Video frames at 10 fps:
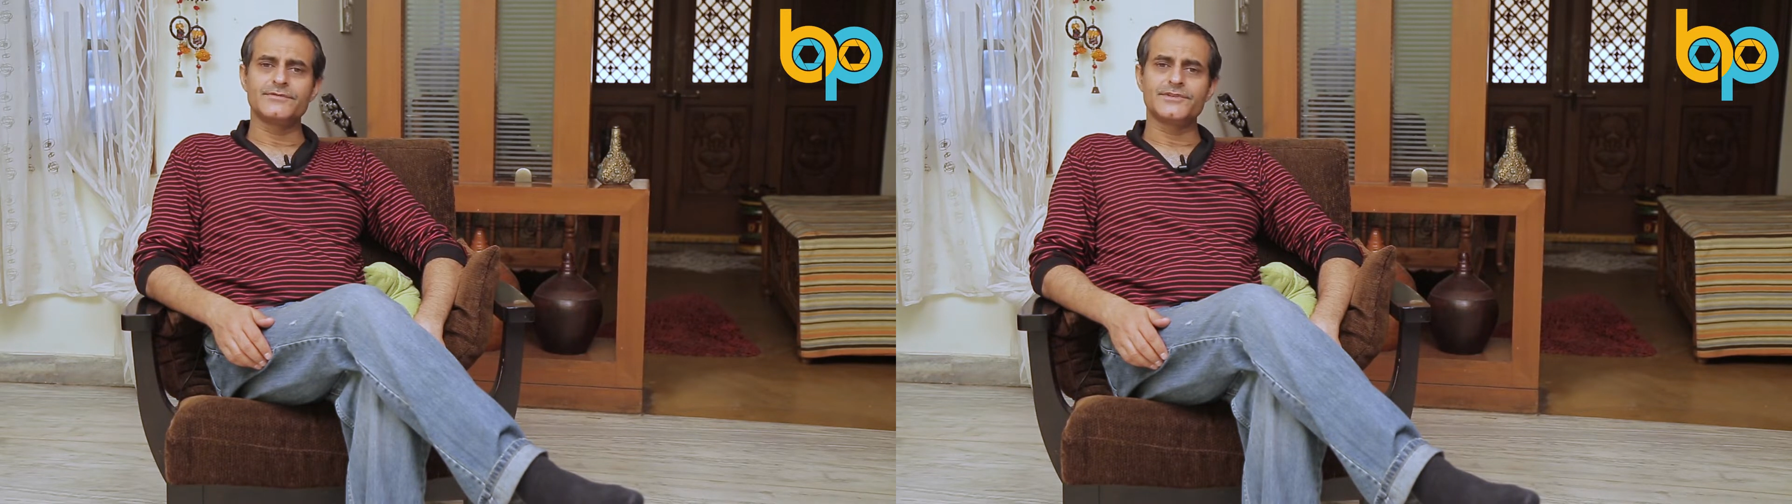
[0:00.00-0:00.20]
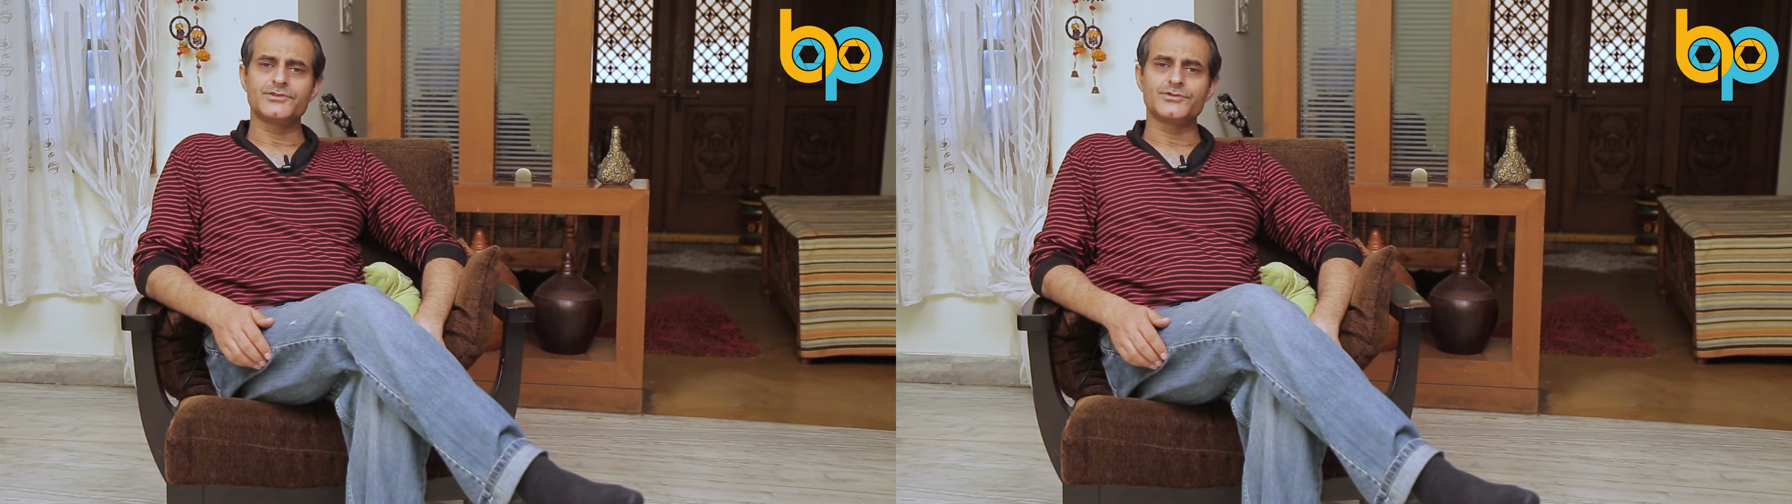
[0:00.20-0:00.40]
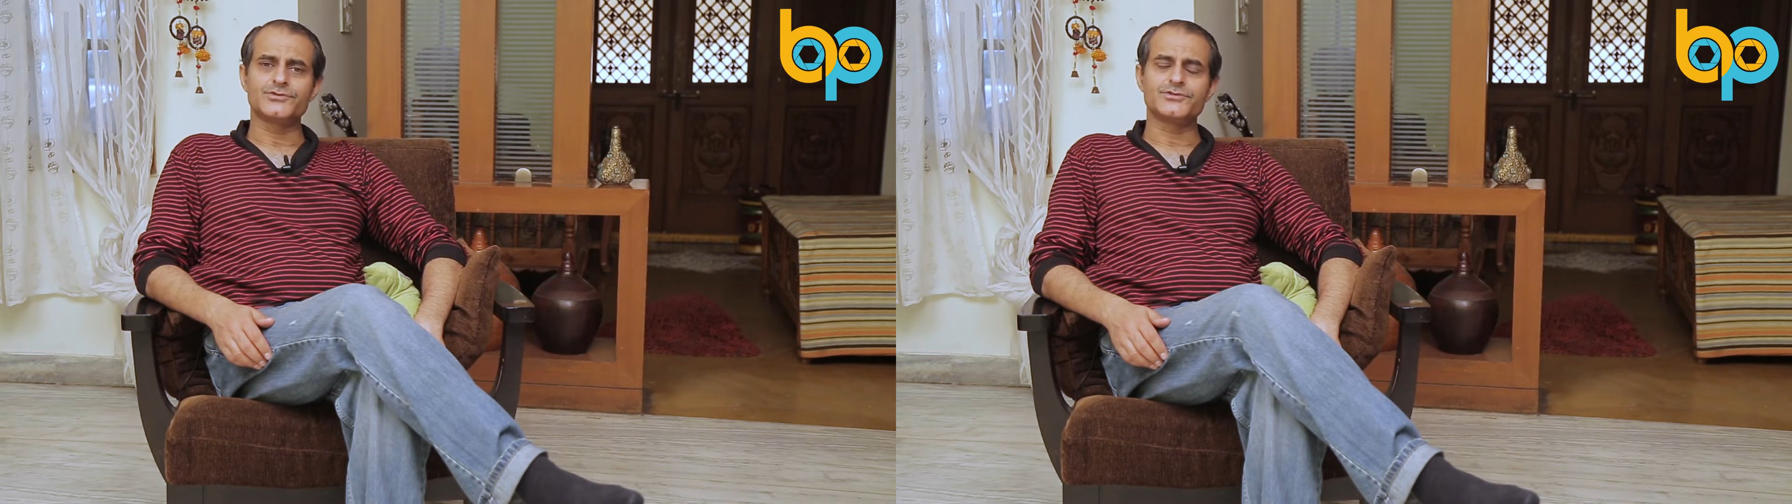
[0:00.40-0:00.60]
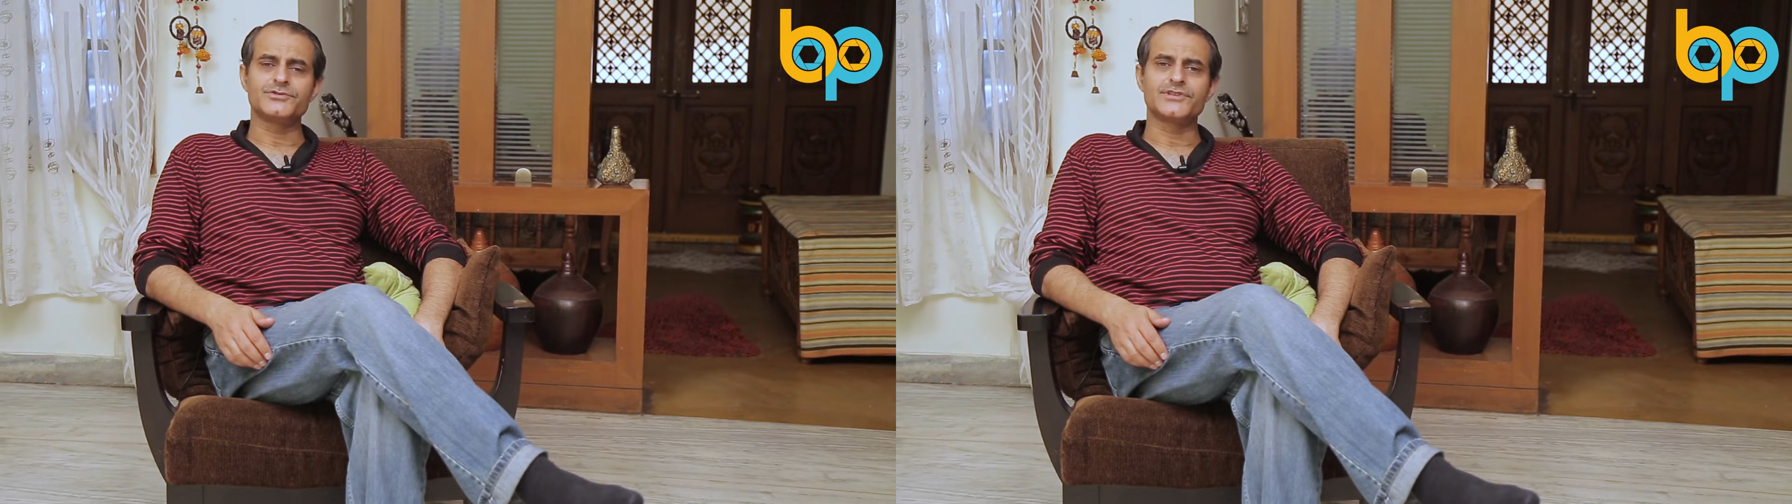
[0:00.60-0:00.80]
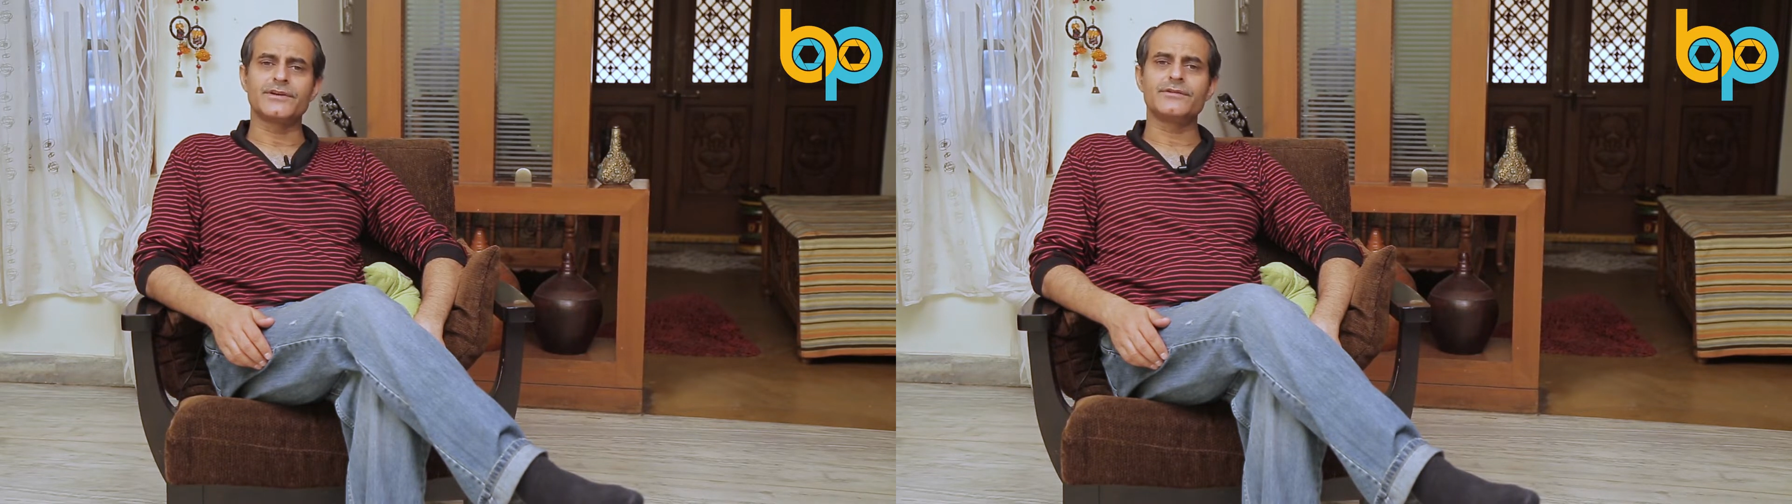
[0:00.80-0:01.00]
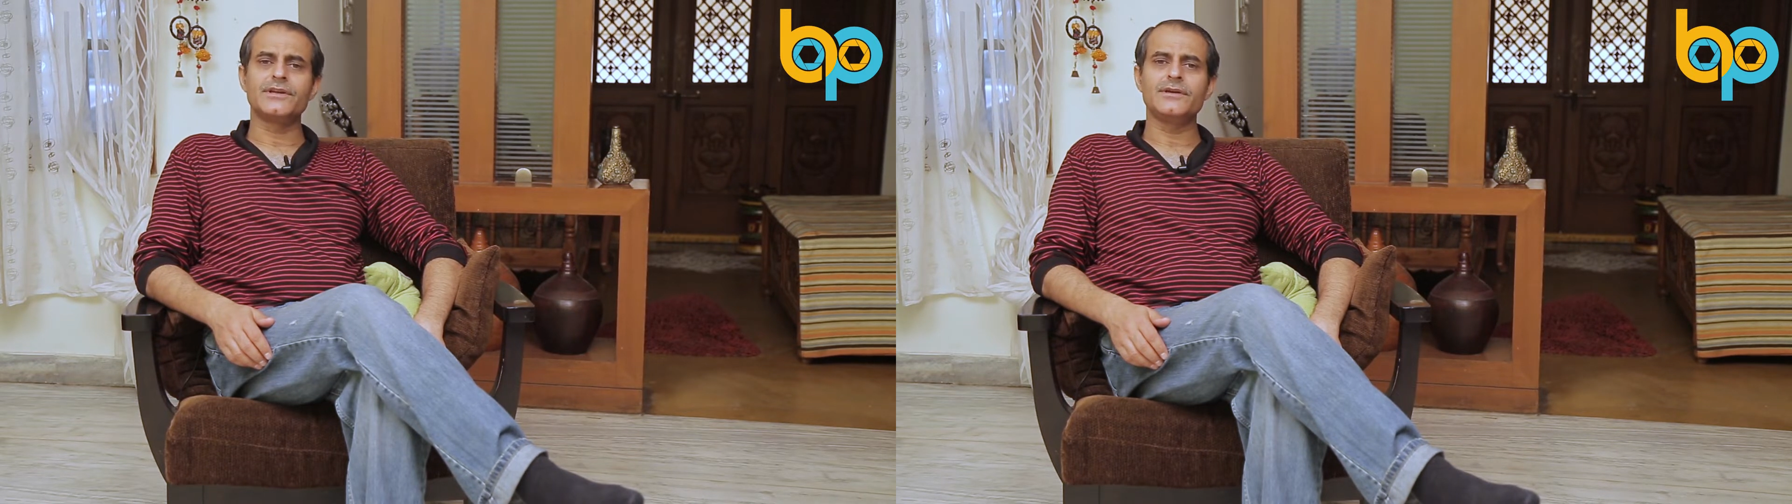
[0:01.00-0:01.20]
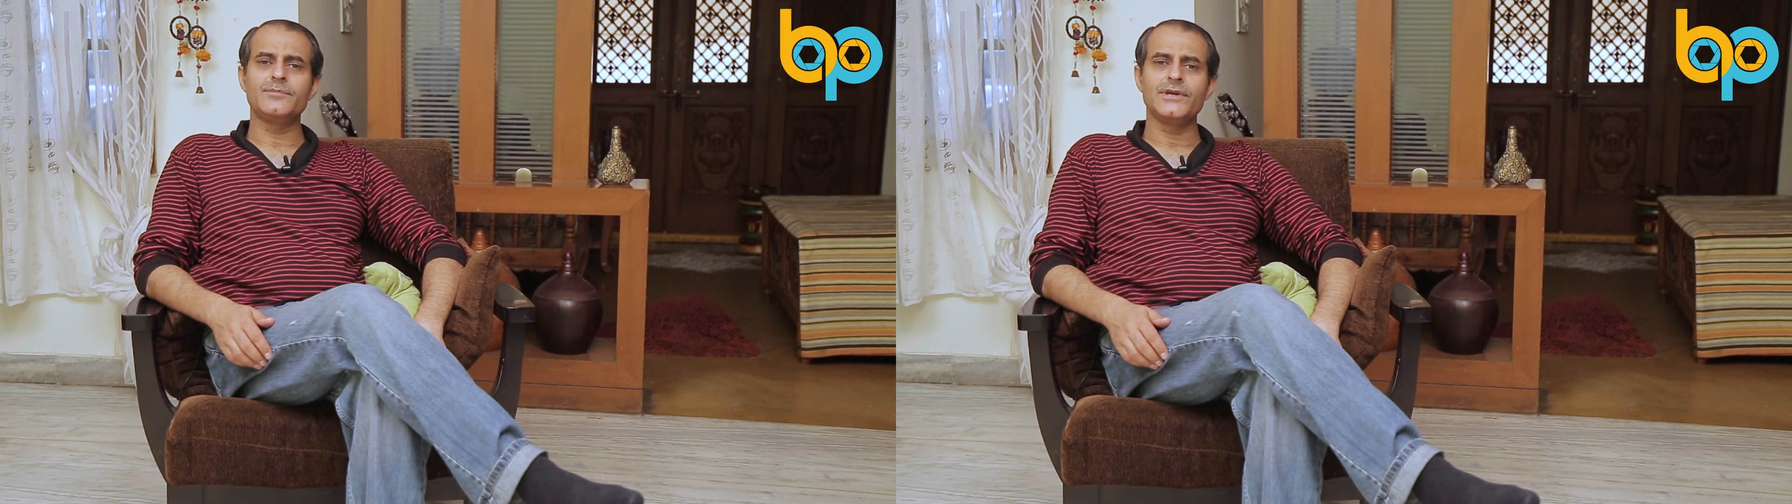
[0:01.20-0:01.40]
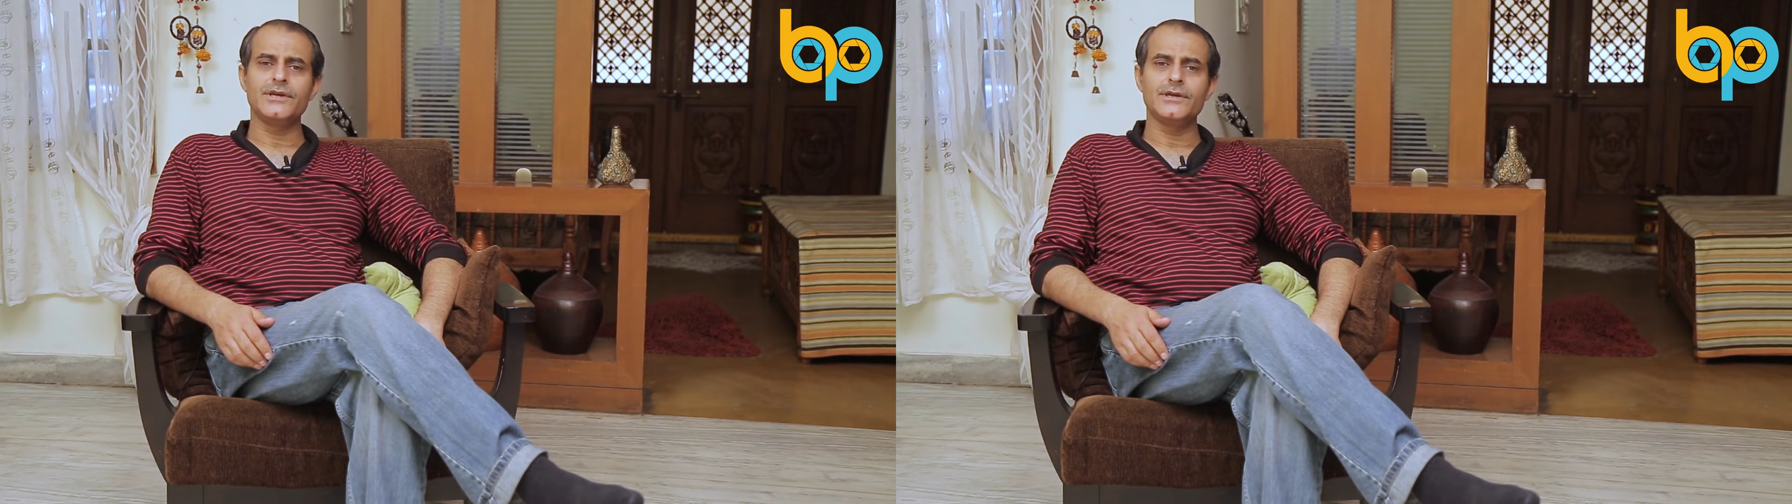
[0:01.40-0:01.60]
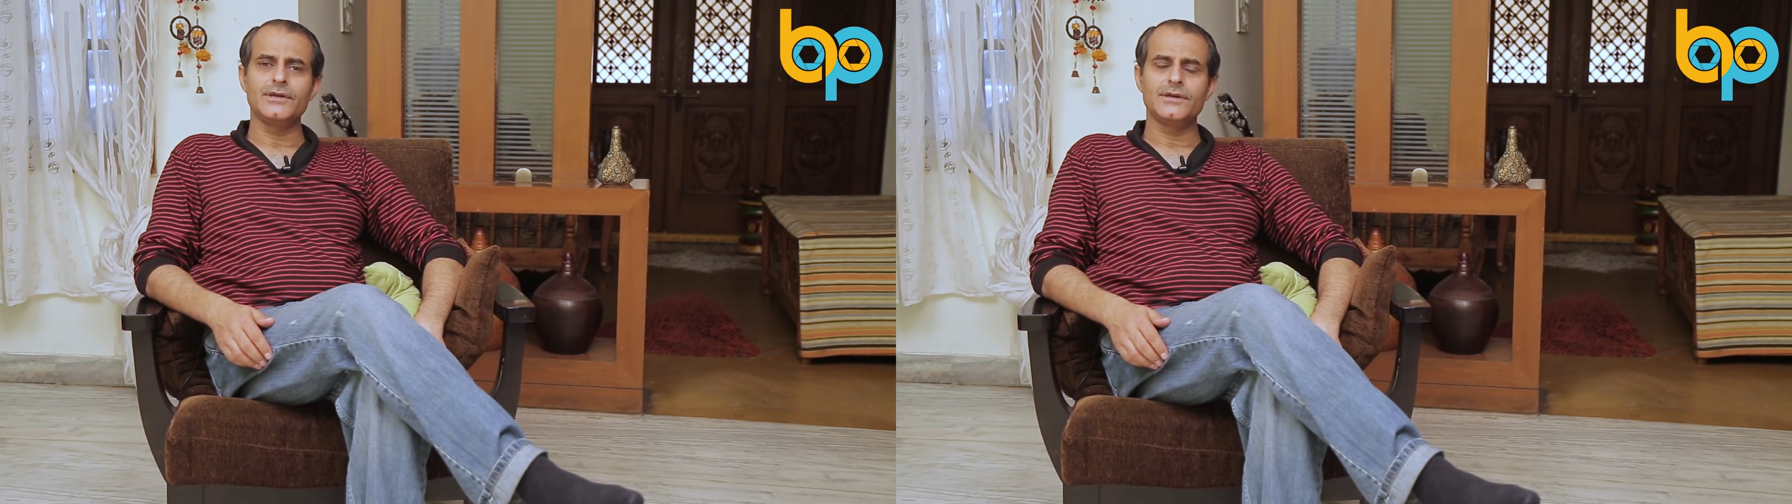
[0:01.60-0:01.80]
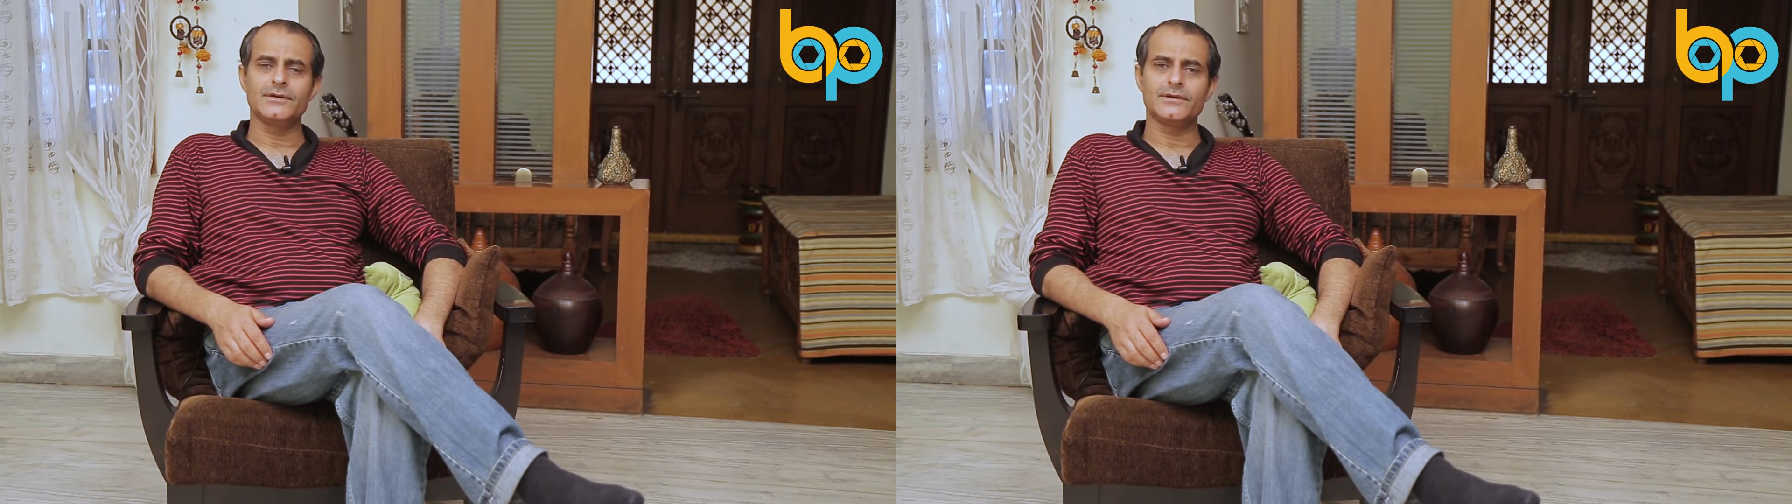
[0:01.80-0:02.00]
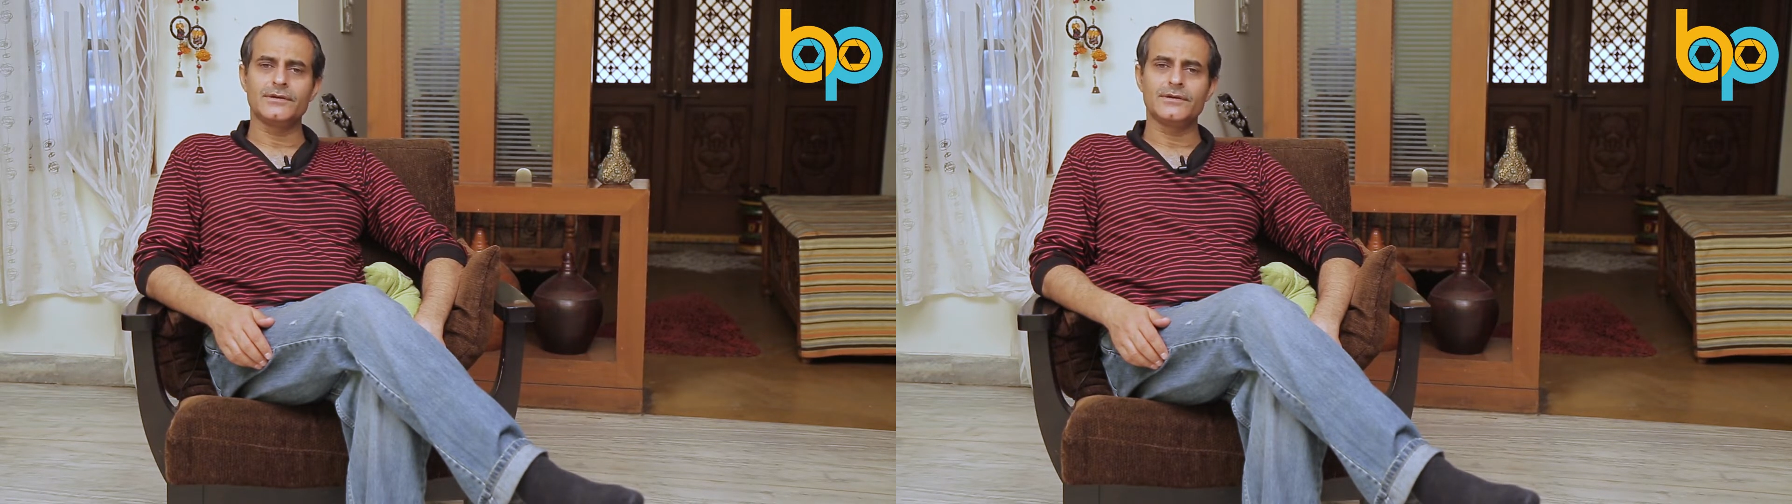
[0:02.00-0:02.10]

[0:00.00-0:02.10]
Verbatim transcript: which you should generally be